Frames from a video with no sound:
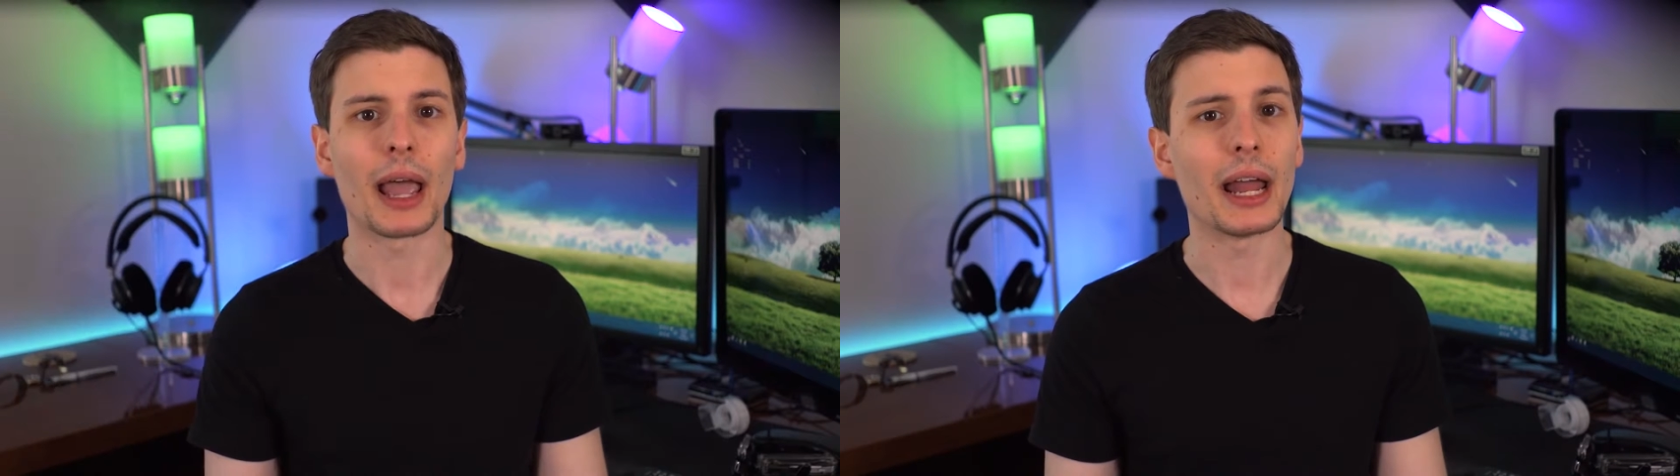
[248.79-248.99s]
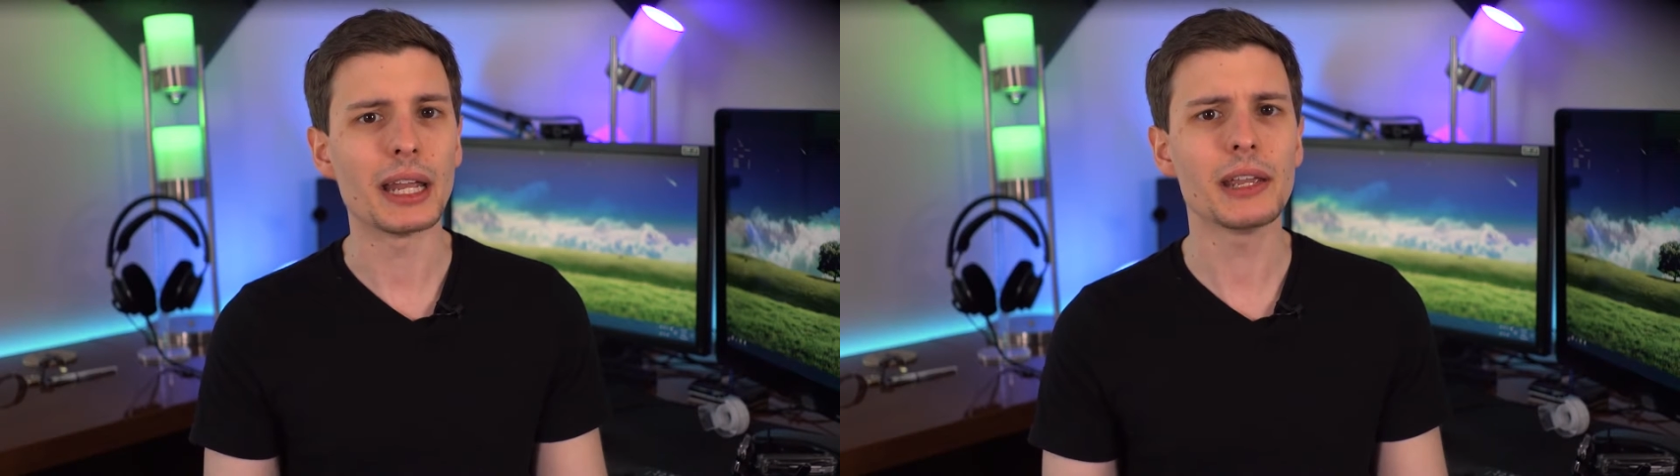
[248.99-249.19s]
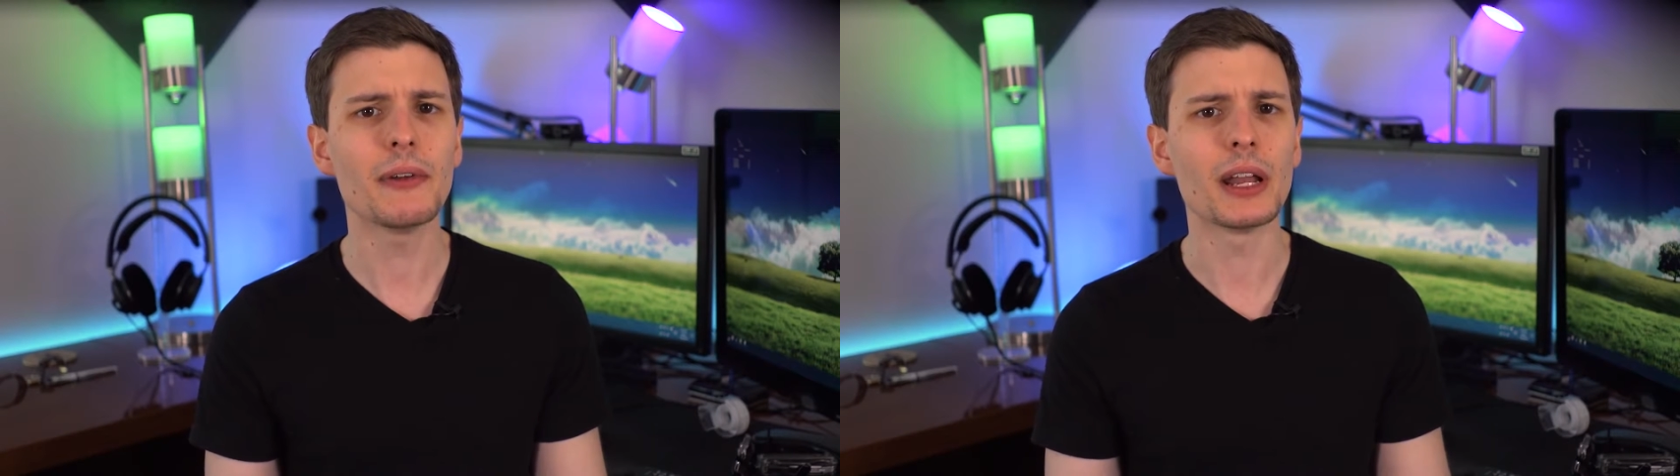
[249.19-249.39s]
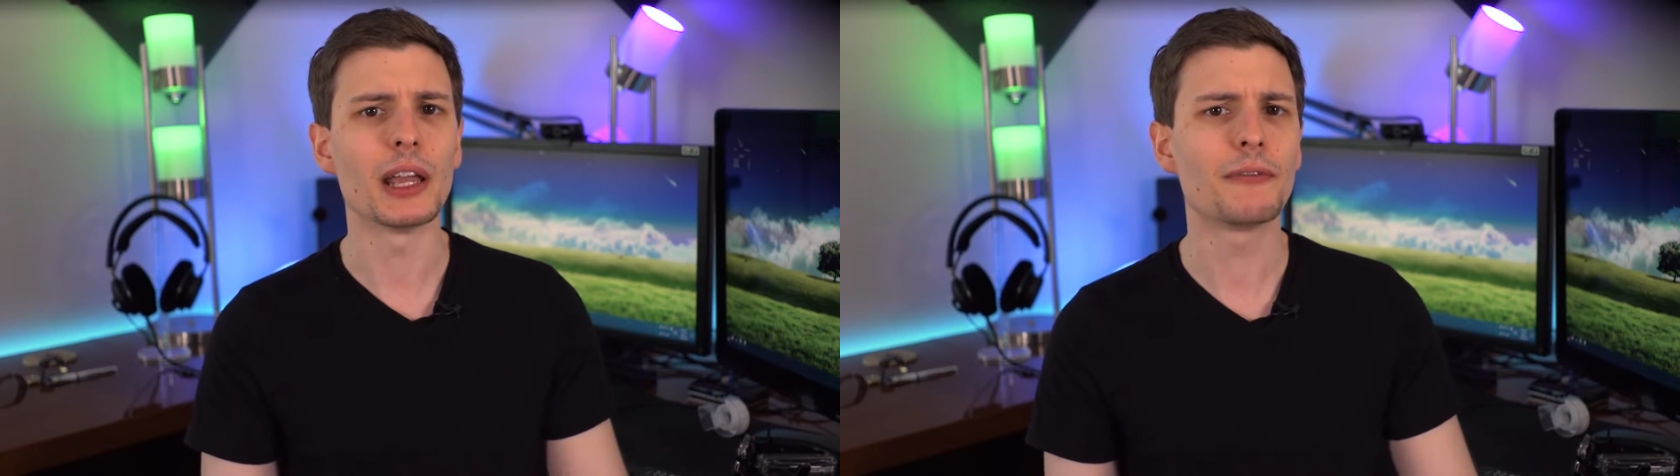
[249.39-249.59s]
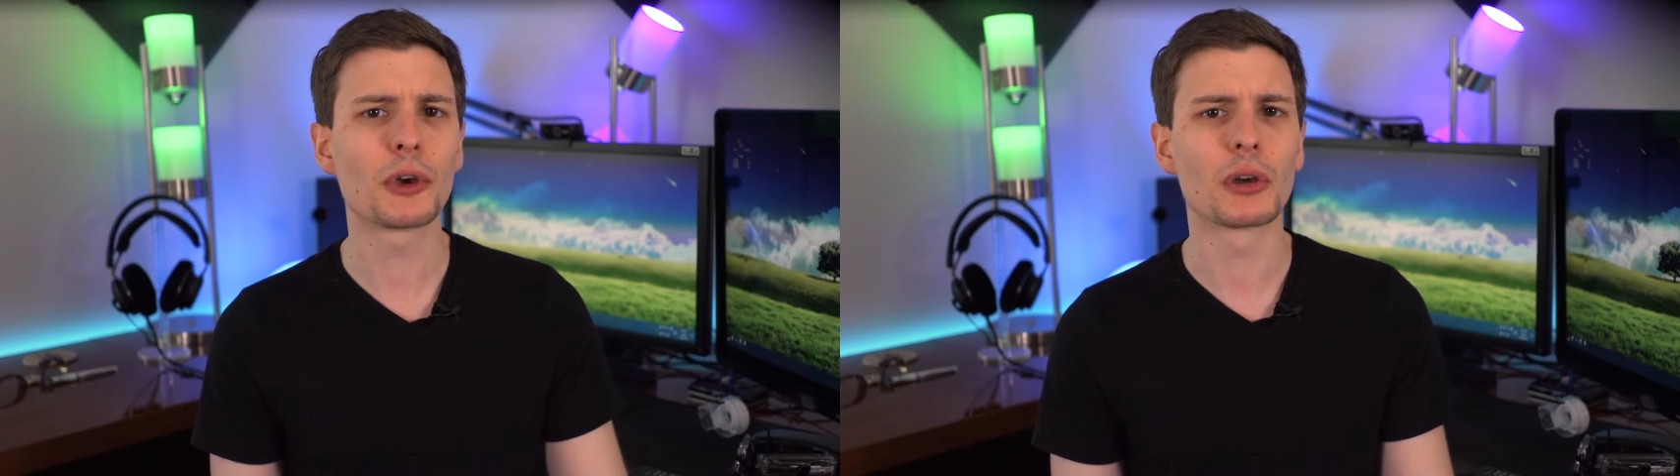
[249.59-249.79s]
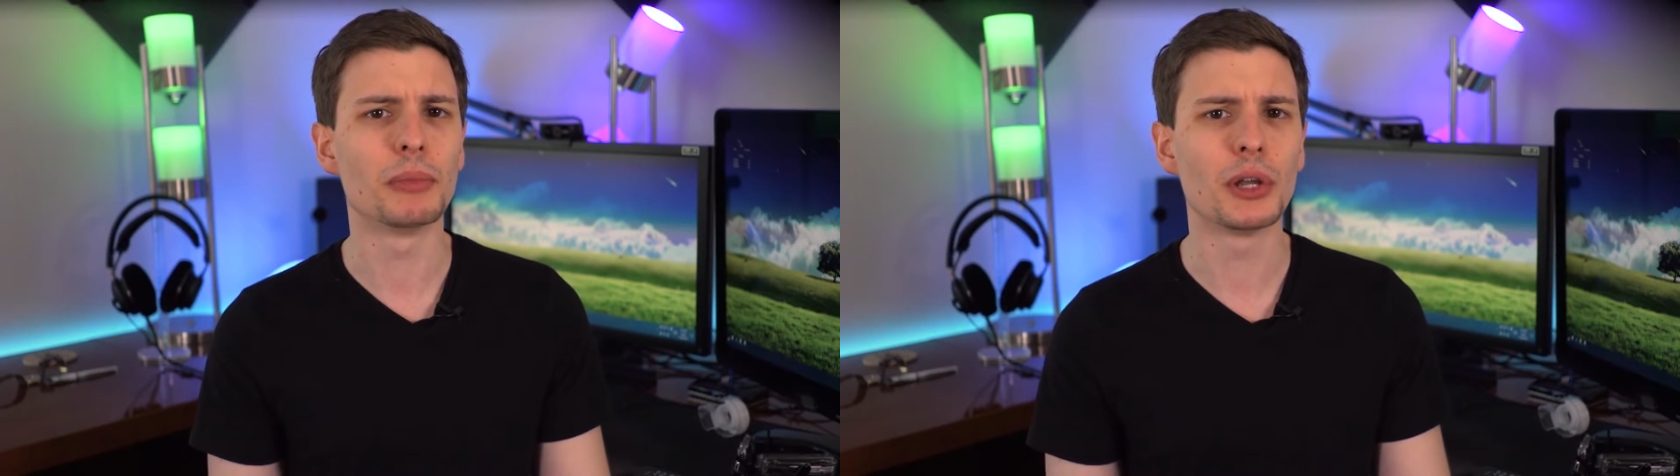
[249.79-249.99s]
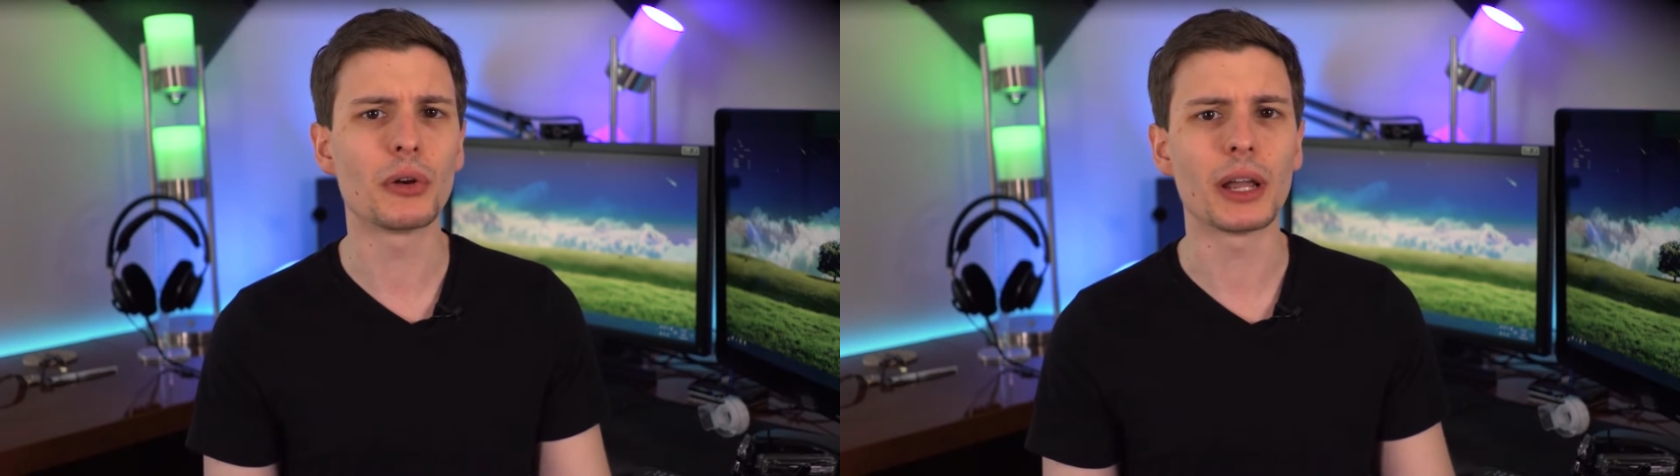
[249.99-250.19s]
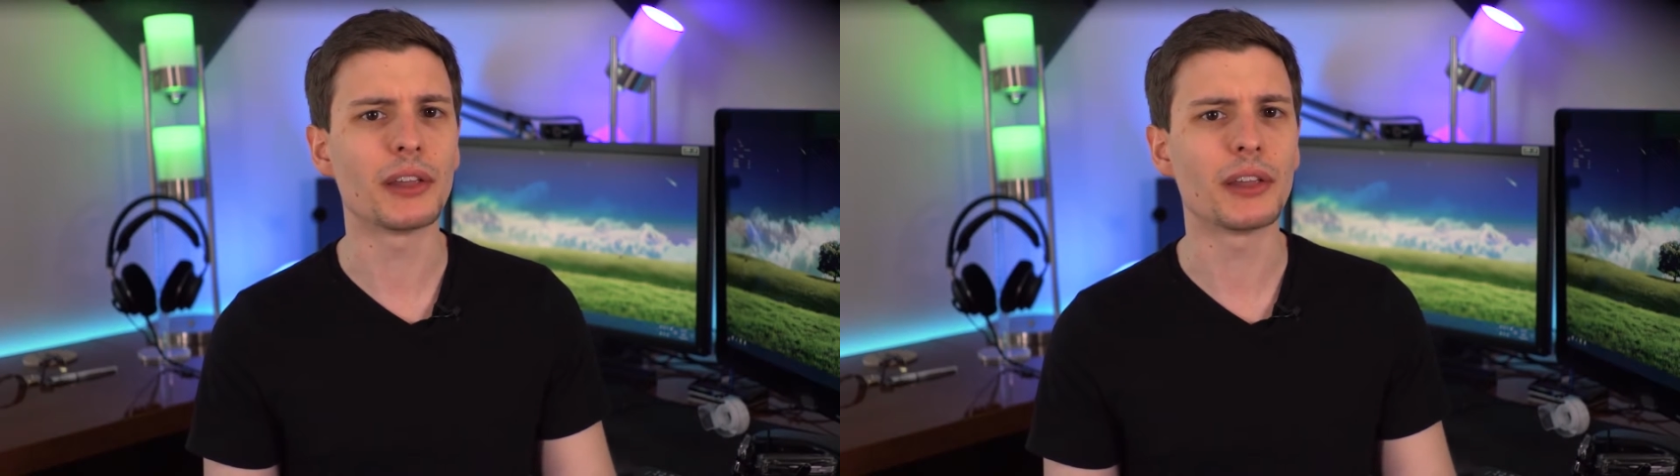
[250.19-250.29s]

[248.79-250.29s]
And even if your computer